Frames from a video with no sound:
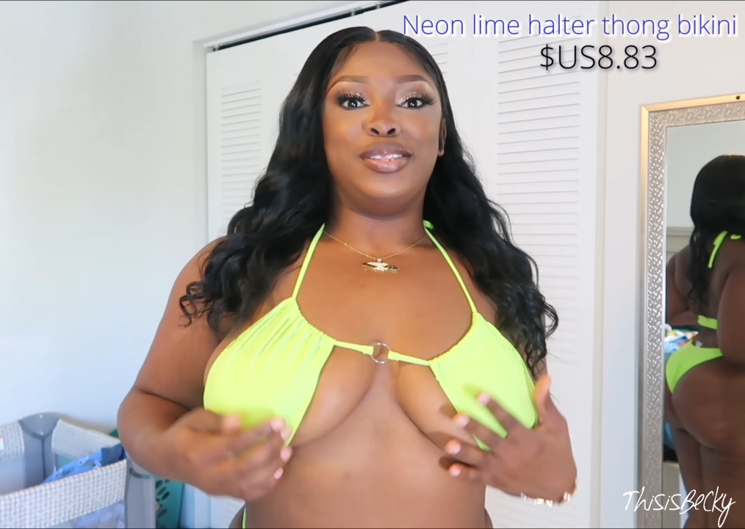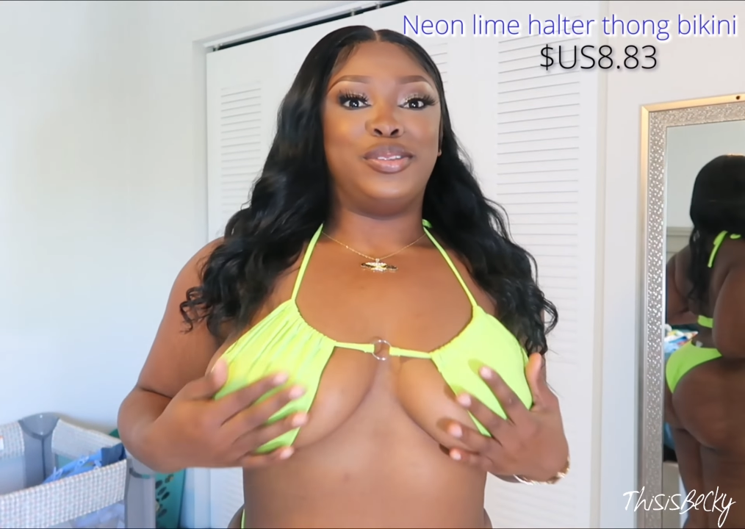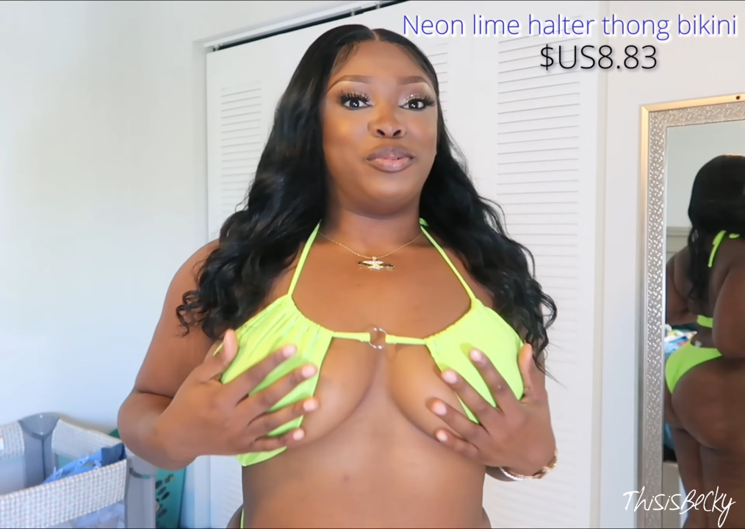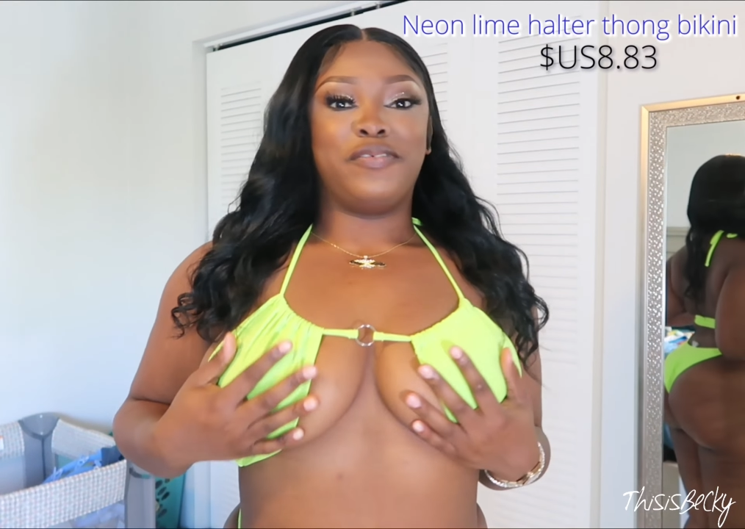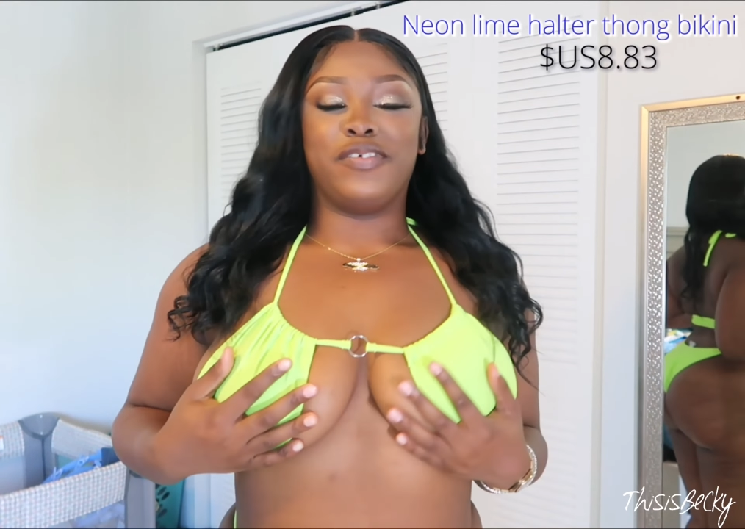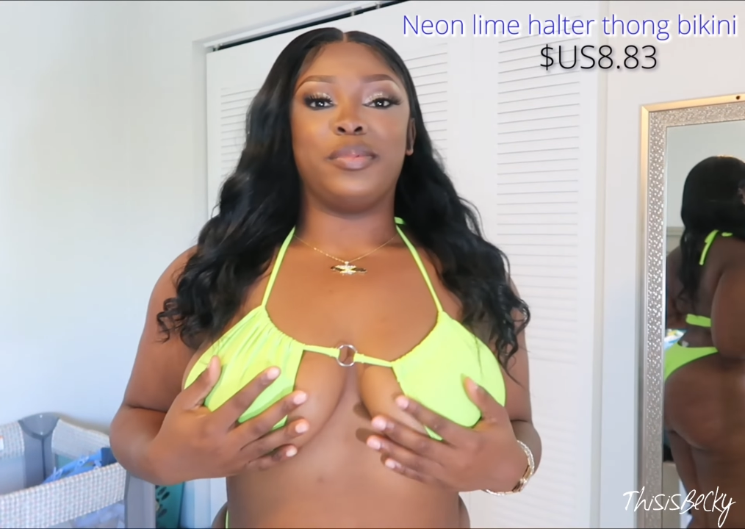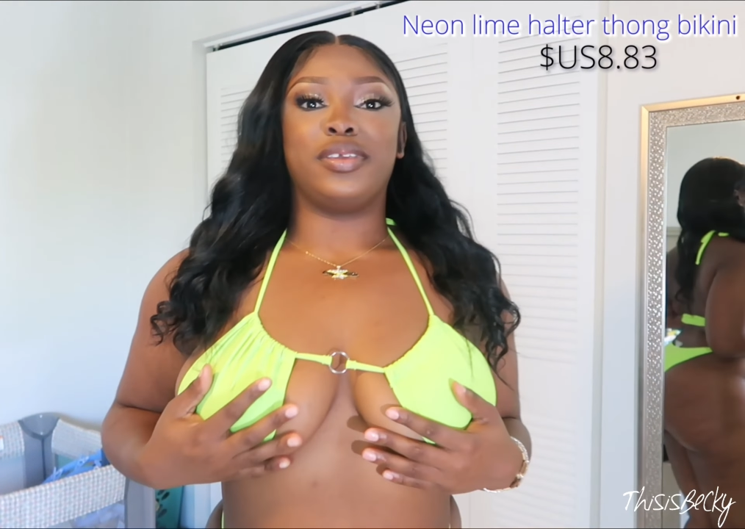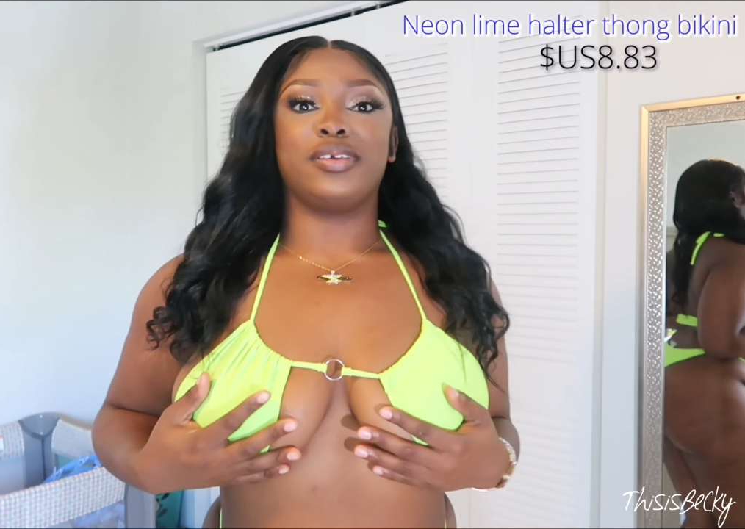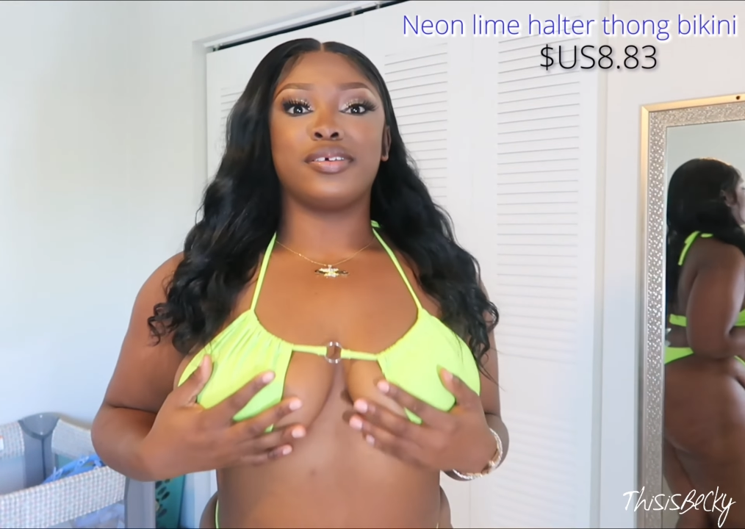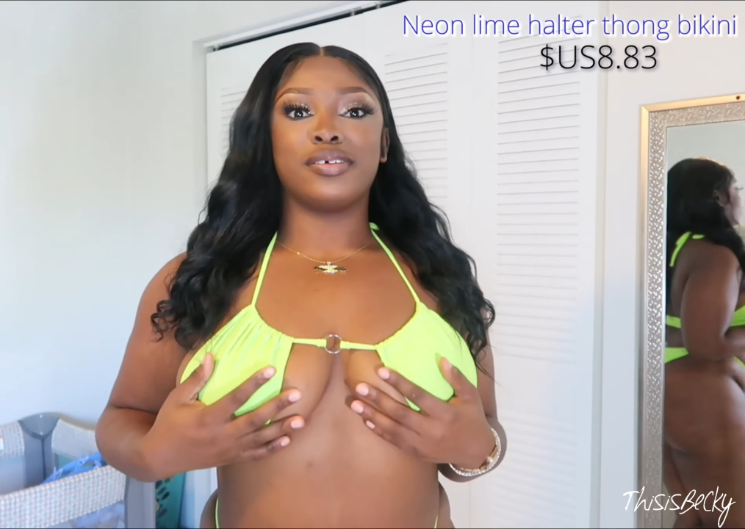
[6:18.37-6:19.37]
do it for
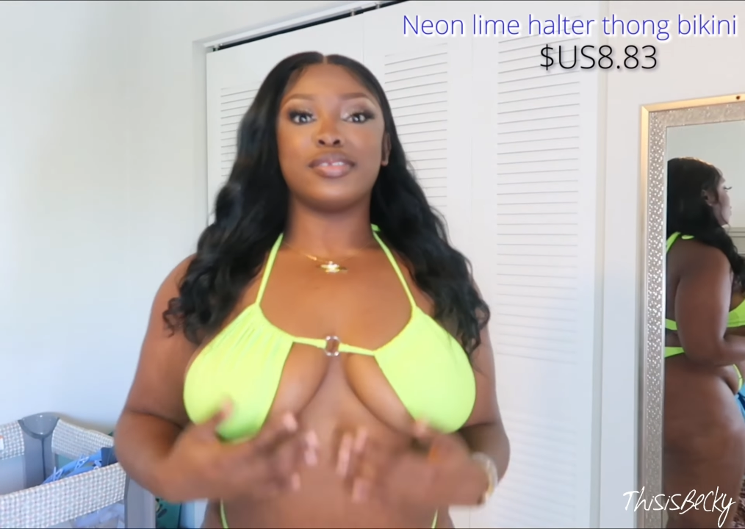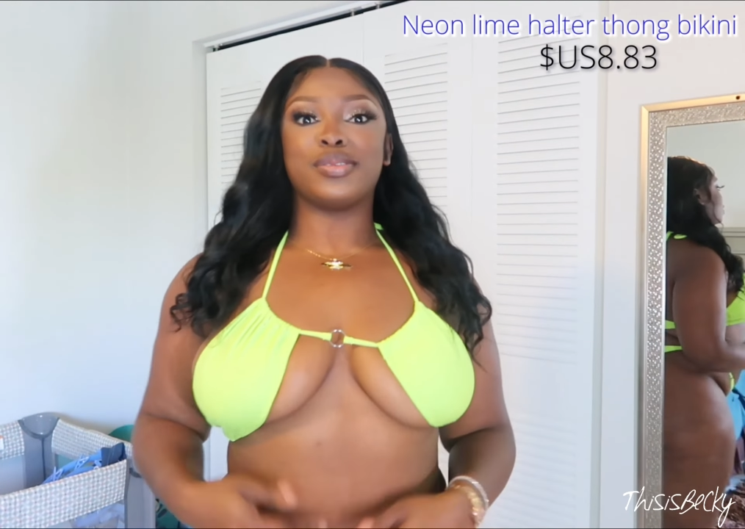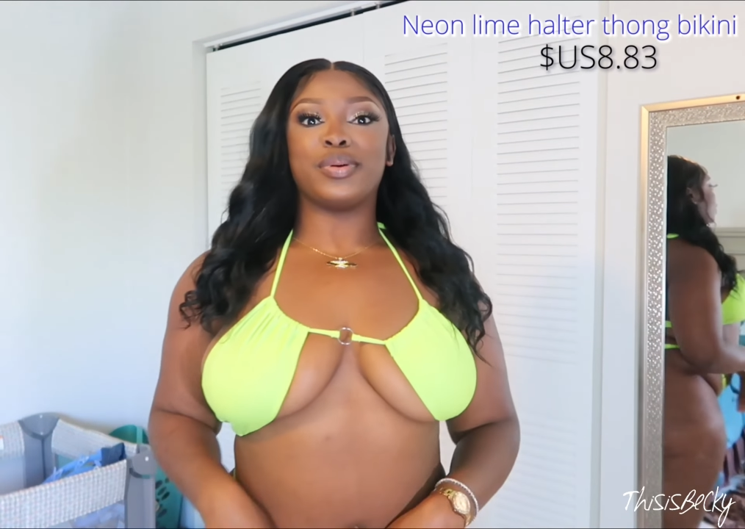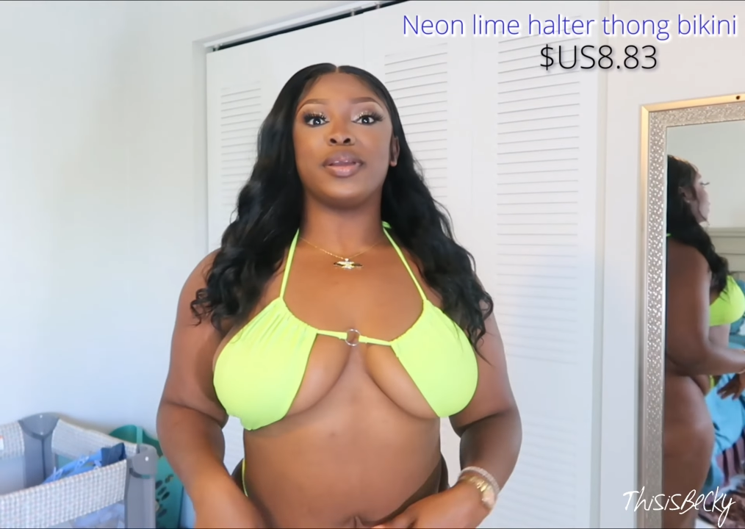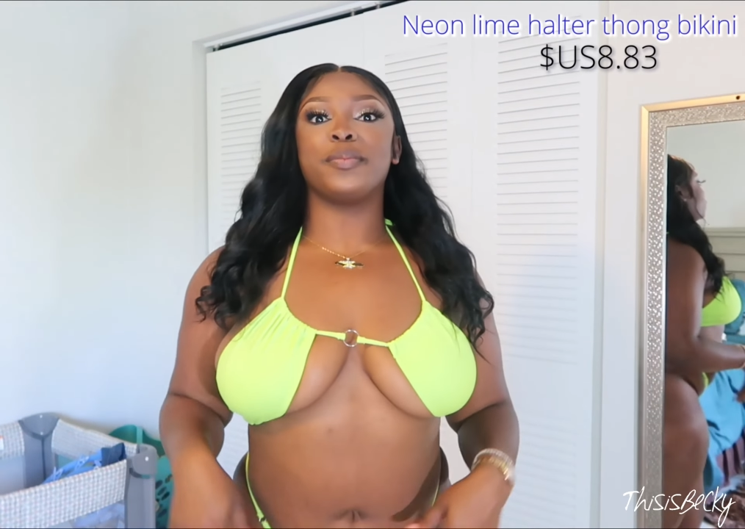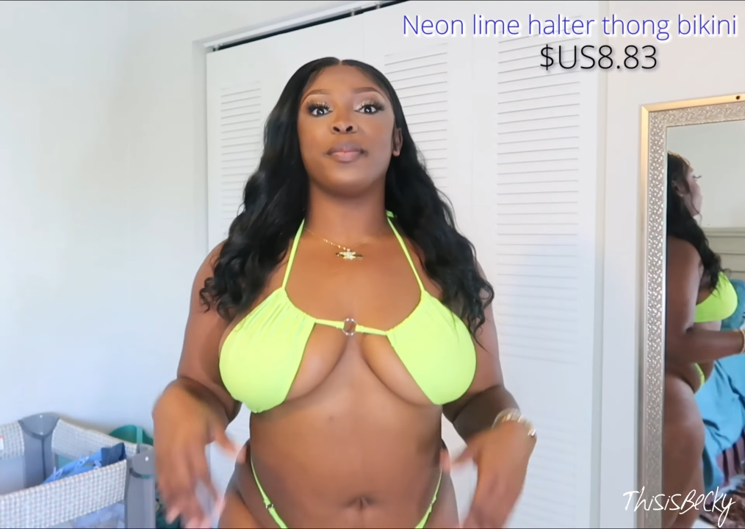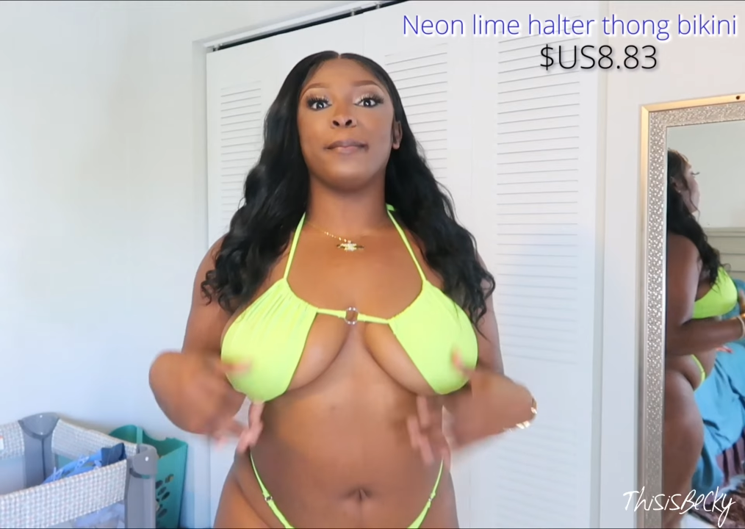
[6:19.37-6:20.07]
me, I swear.